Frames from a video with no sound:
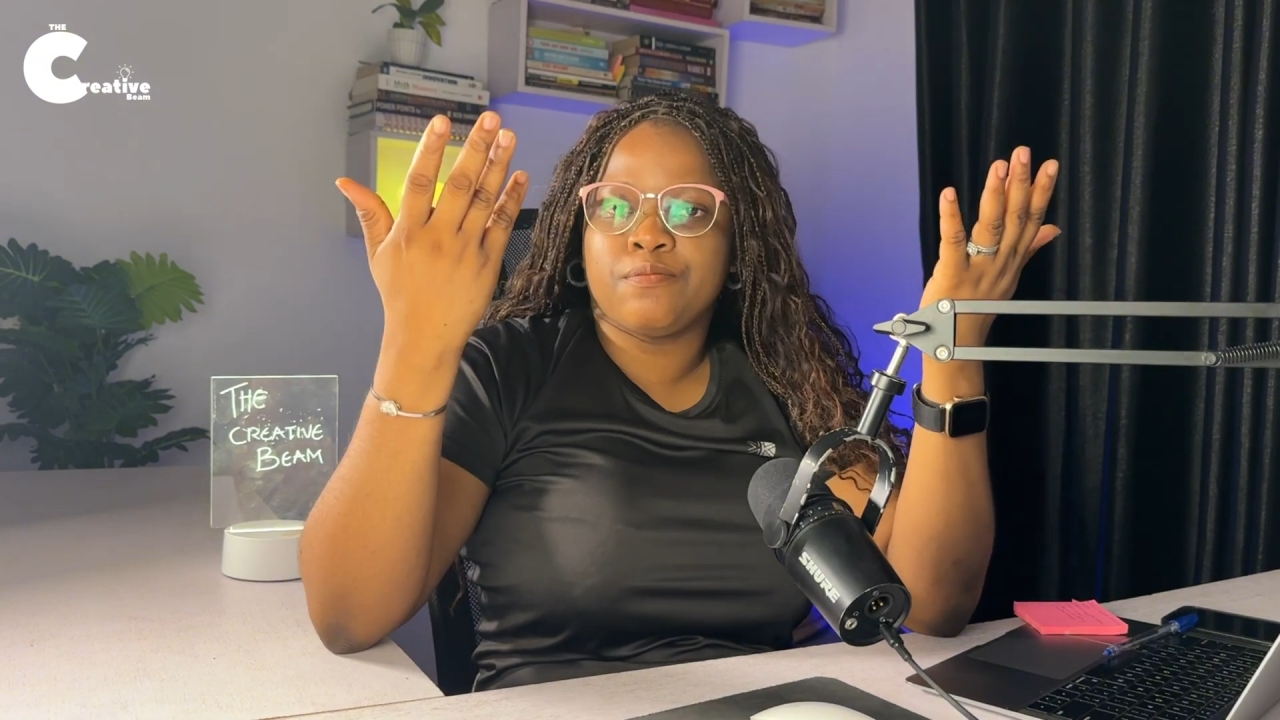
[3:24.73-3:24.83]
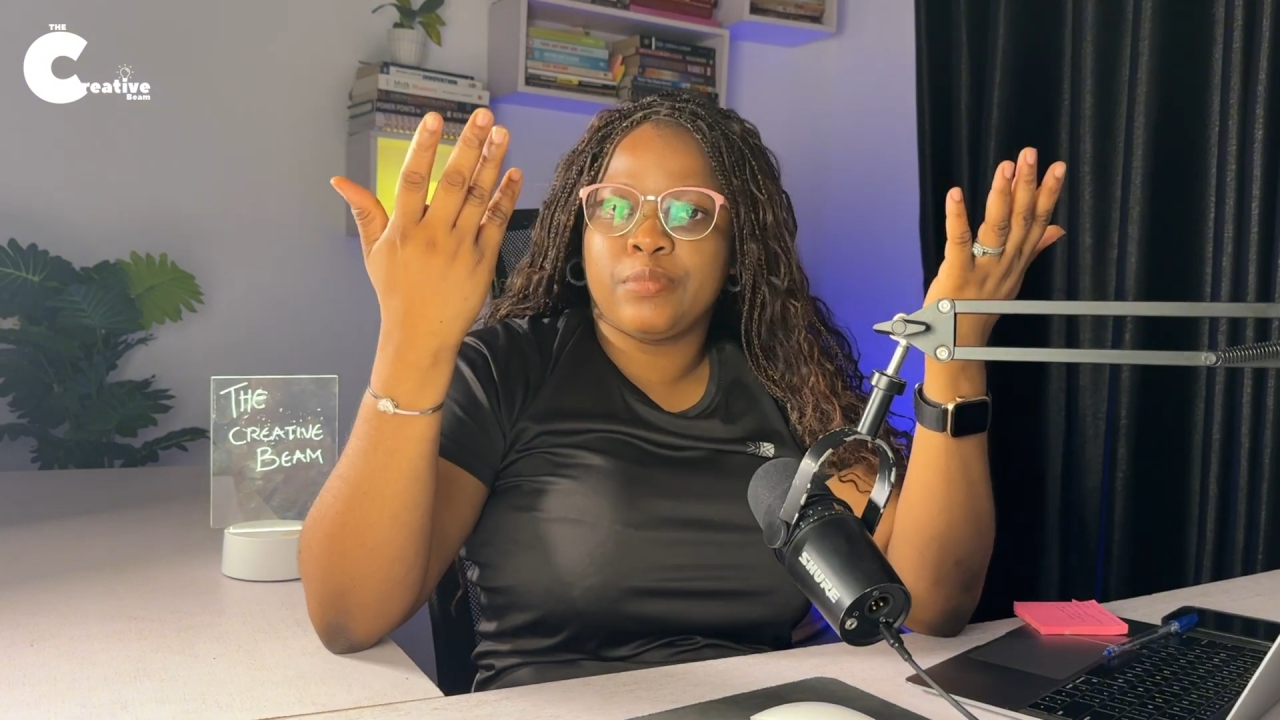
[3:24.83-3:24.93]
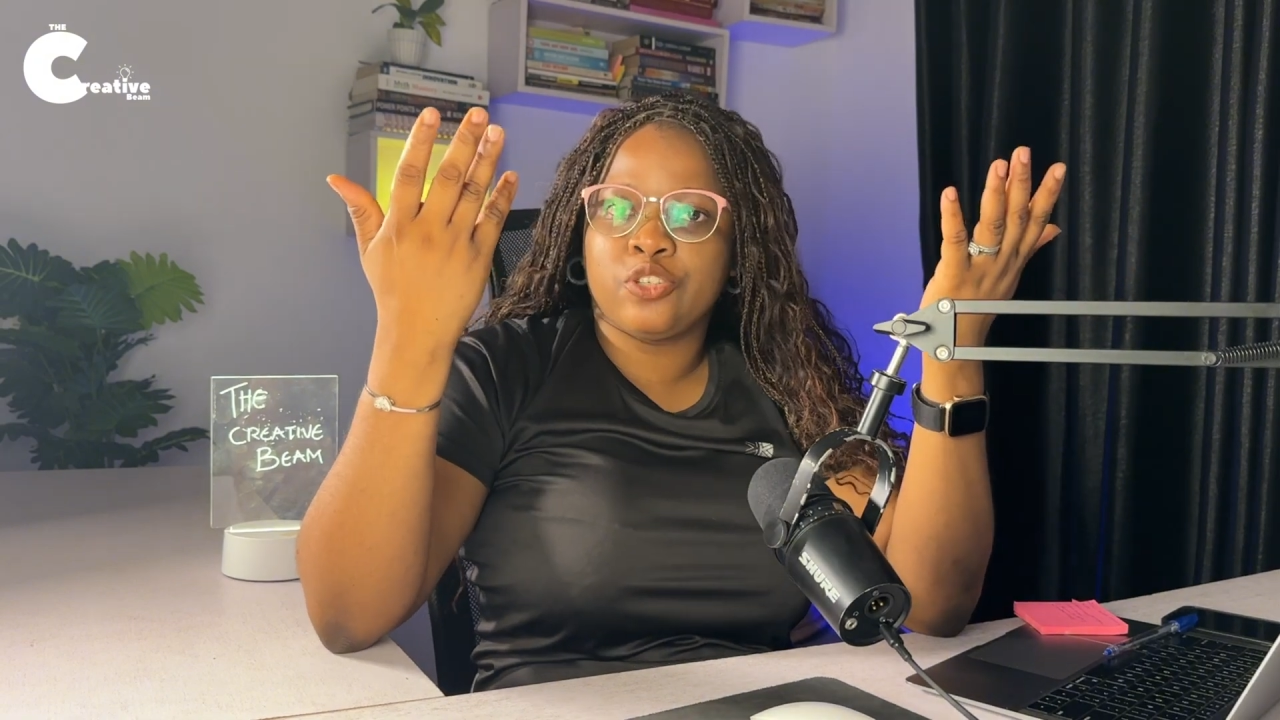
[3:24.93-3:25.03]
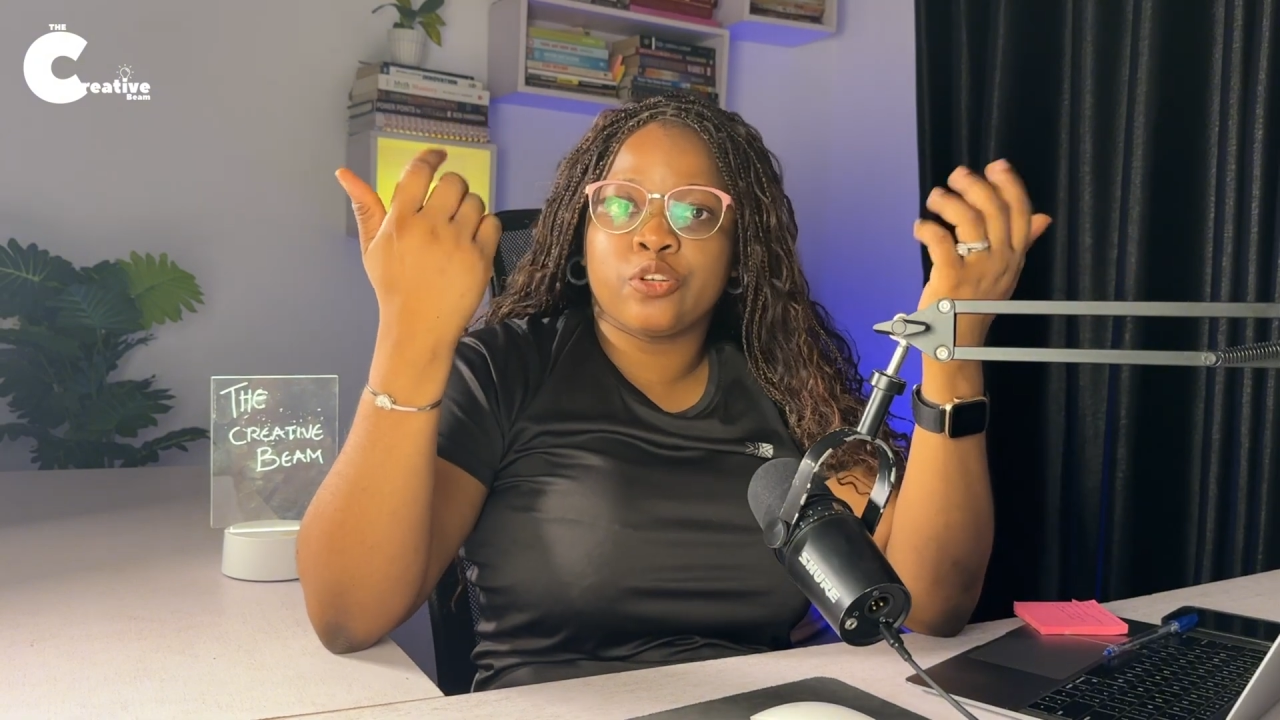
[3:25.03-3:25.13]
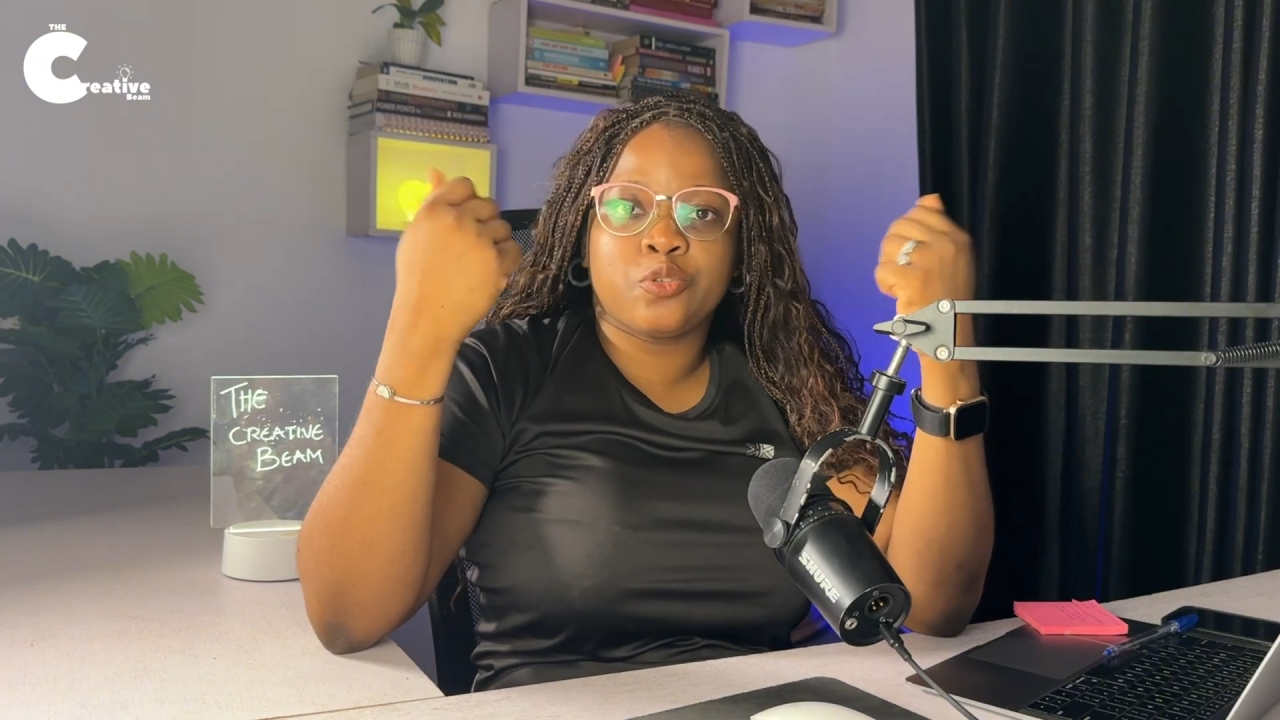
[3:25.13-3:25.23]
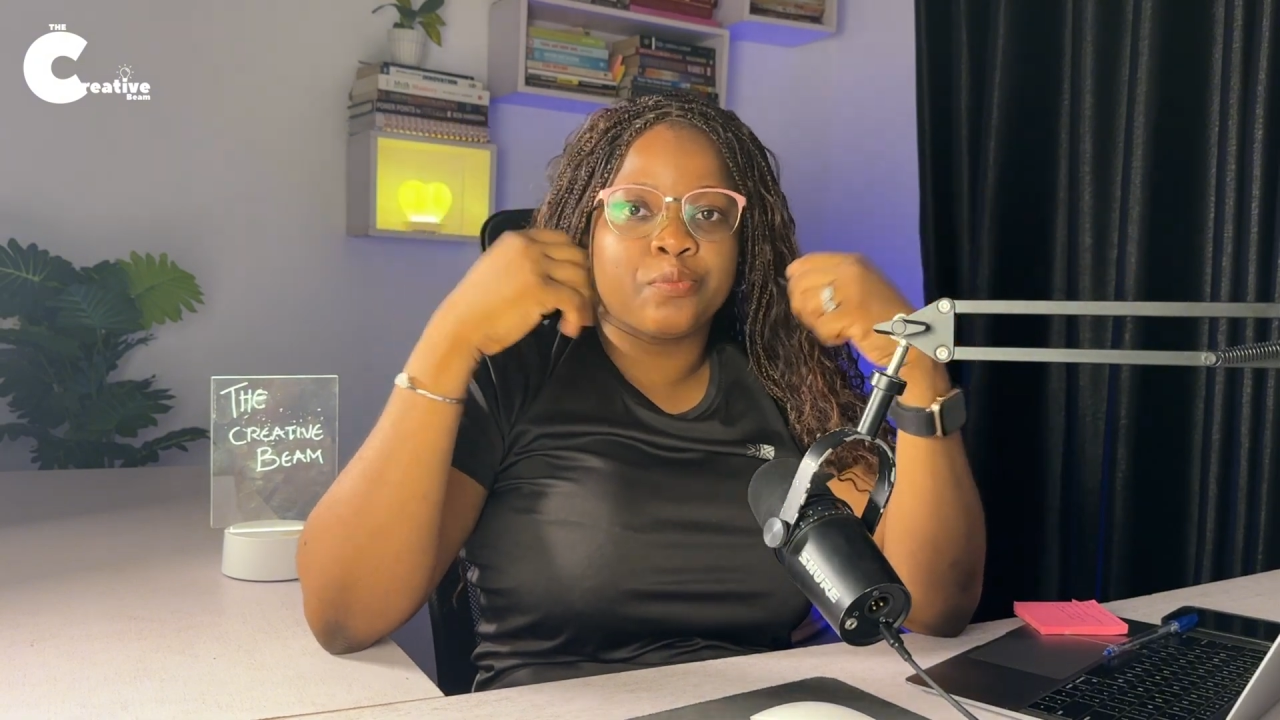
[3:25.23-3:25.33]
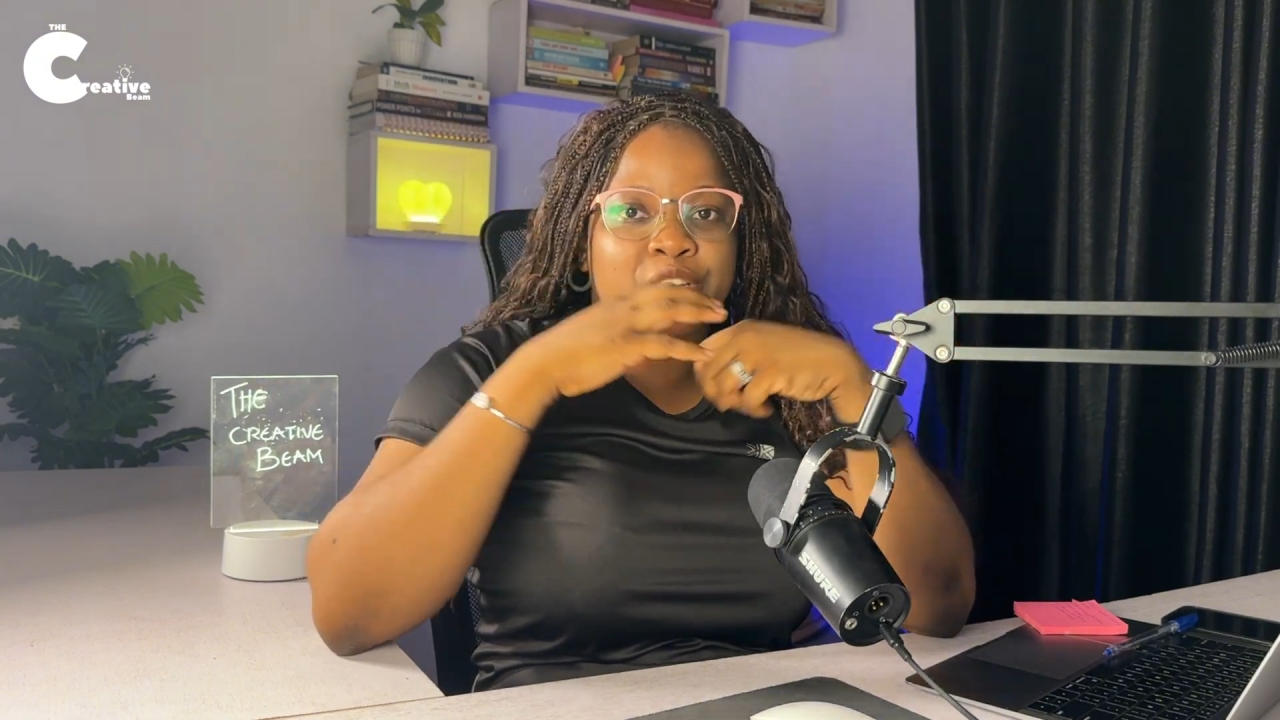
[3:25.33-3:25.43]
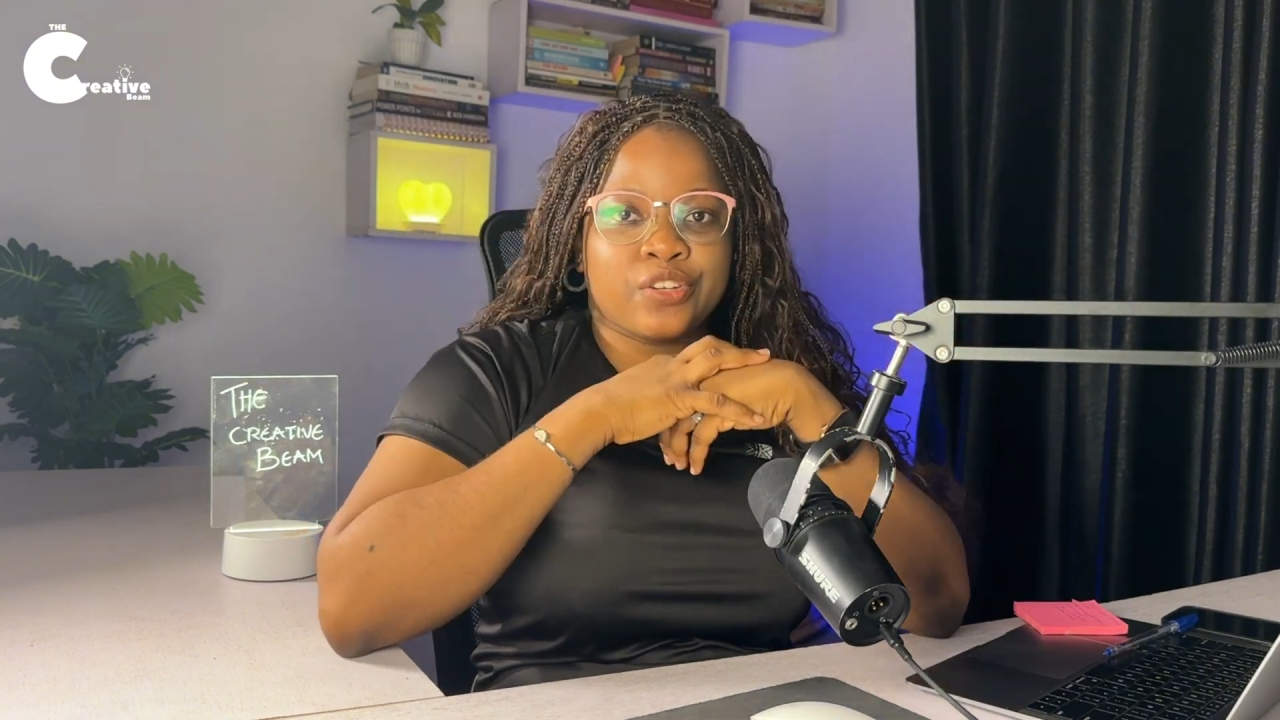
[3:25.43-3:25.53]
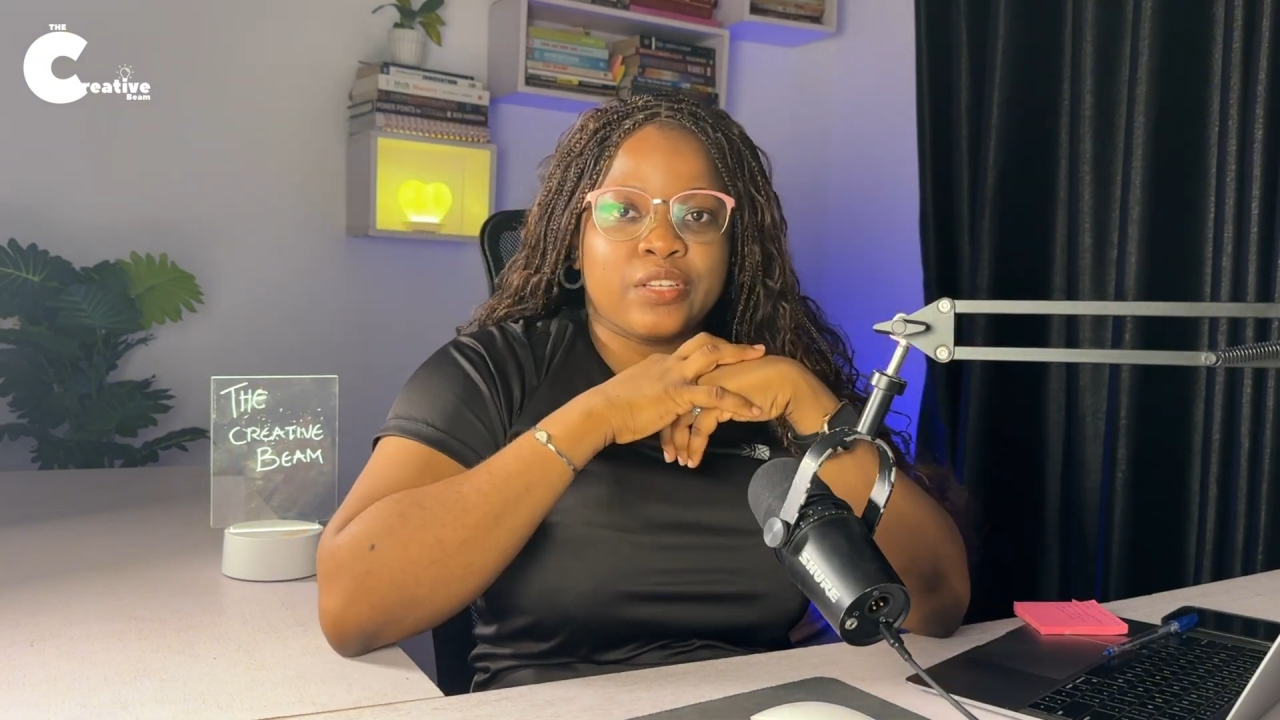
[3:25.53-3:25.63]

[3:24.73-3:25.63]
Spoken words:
be sure to mention